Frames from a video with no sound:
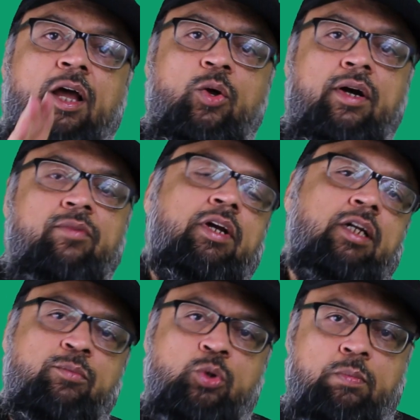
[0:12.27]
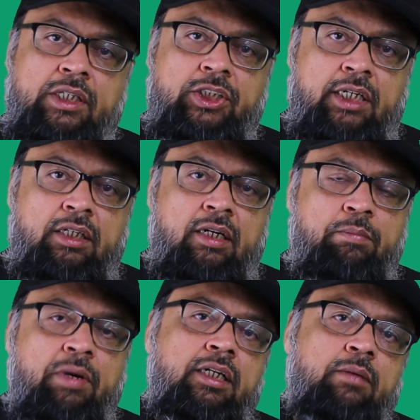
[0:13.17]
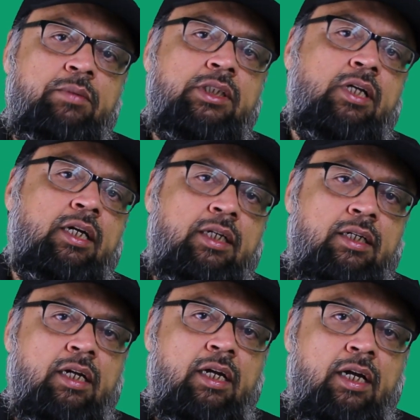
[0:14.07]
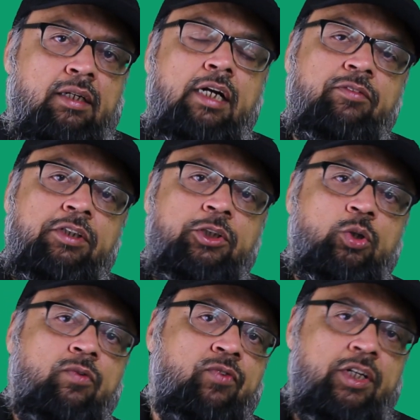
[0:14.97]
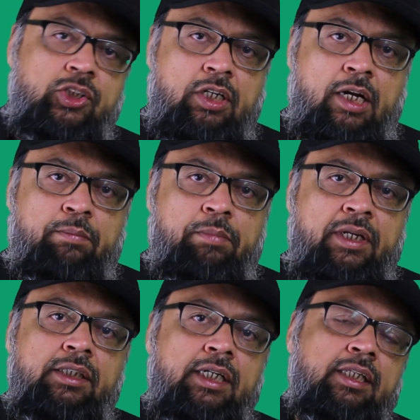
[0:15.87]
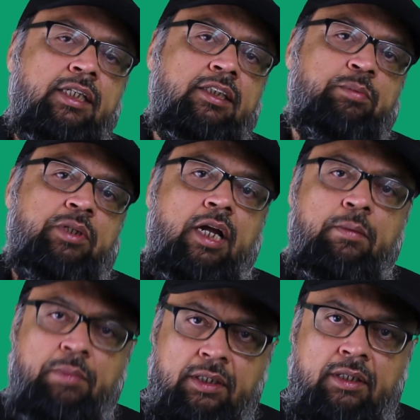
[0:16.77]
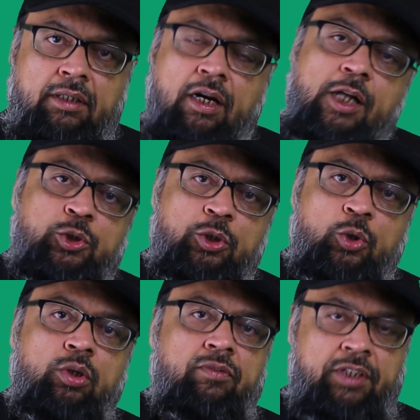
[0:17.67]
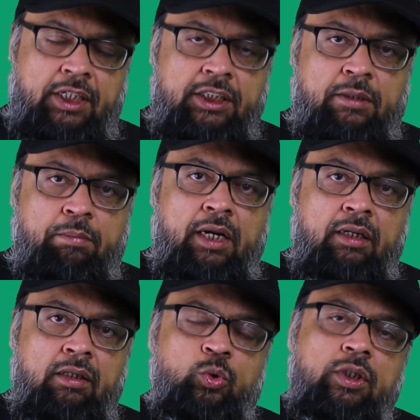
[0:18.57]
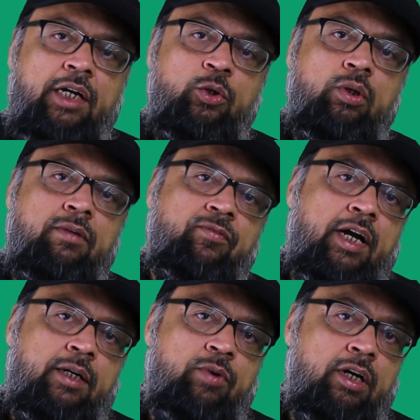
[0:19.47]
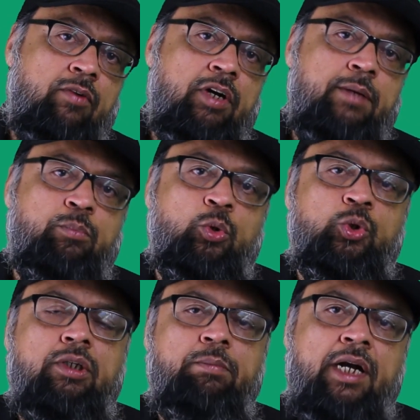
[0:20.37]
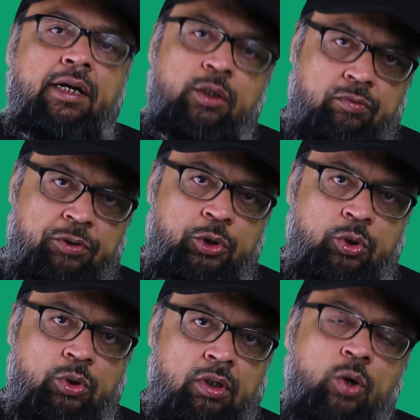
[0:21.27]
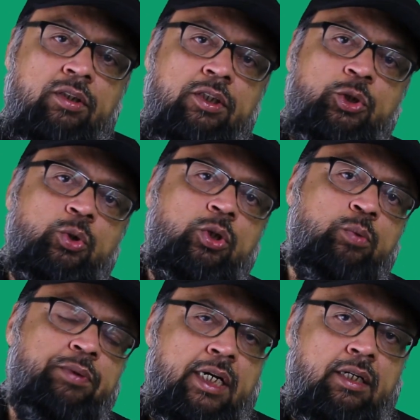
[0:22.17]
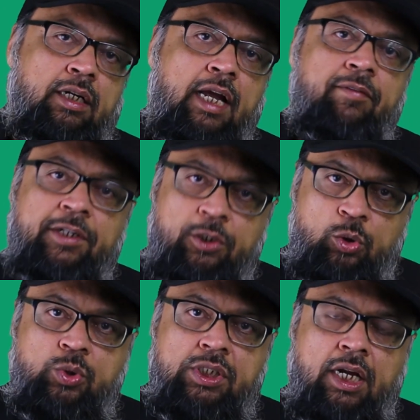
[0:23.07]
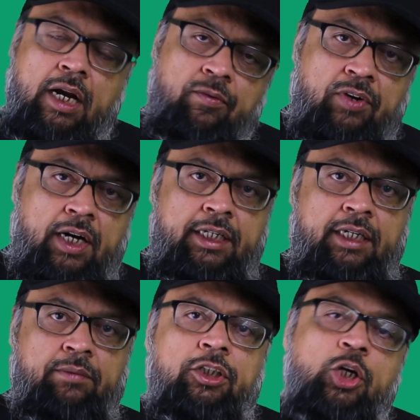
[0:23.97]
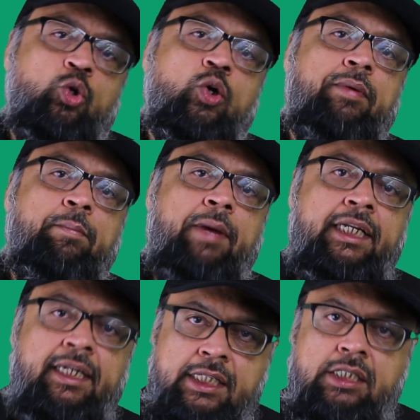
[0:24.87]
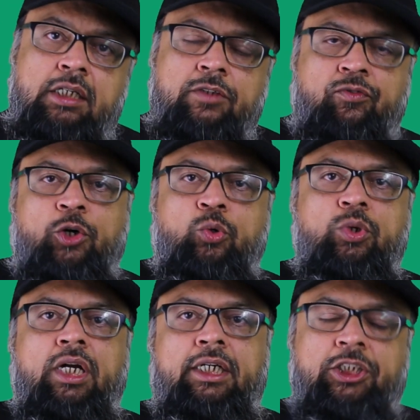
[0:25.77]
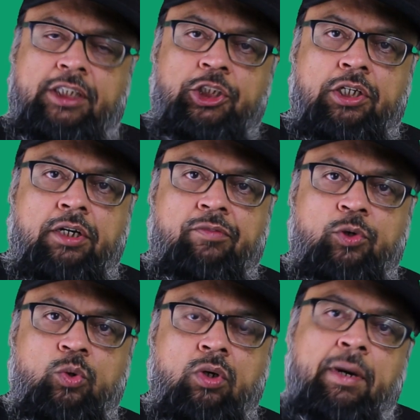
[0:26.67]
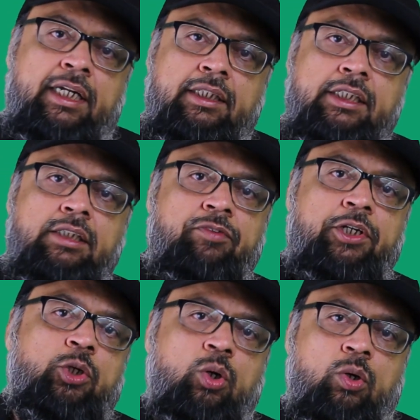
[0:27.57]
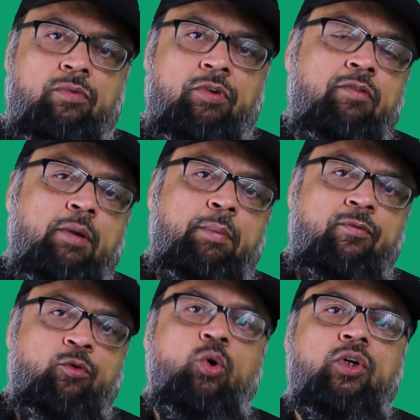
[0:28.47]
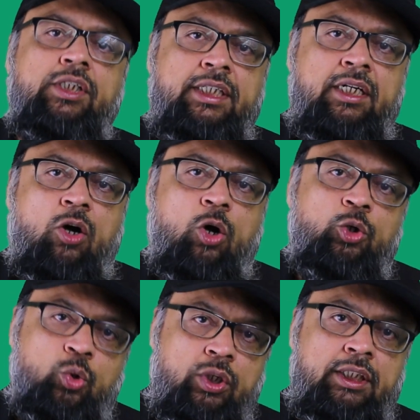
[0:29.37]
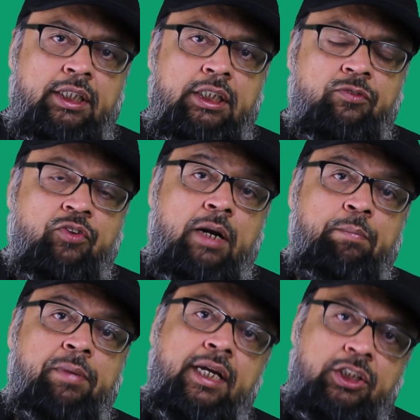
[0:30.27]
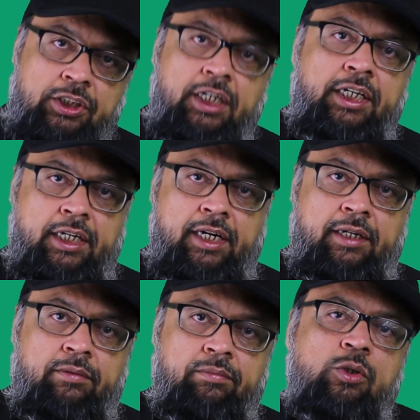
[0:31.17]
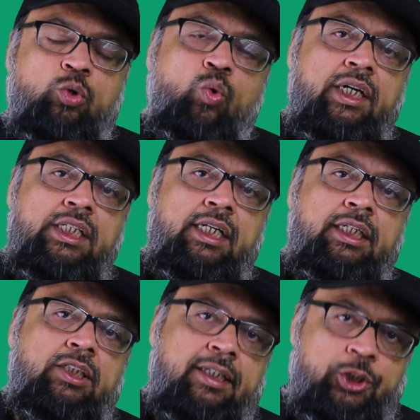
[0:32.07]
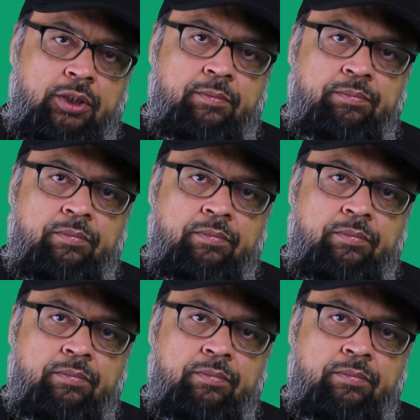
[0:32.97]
Hello and welcome to my channel. My name is Tahir, and if this is your first time, please hit the subscribe button and also the notification bell to get notified whenever I post a brand new video on this YouTube channel every Tuesday and Friday. There could be many reasons for doing a literature review, but in this video, we will be focusing on doing this for a PhD degree. So what is literature?